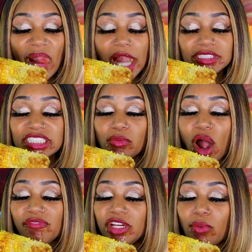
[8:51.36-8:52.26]
At least that's
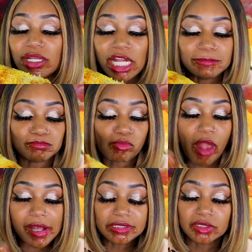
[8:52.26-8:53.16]
what I feel right now.
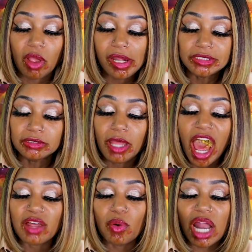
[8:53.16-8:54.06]

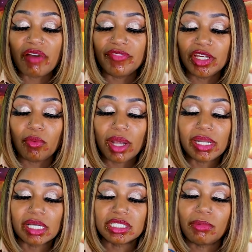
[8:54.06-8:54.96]
That's what I feel right
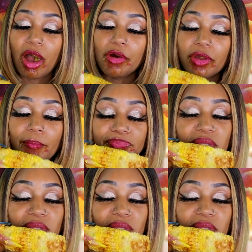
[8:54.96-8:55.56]
now, because I'm hungry.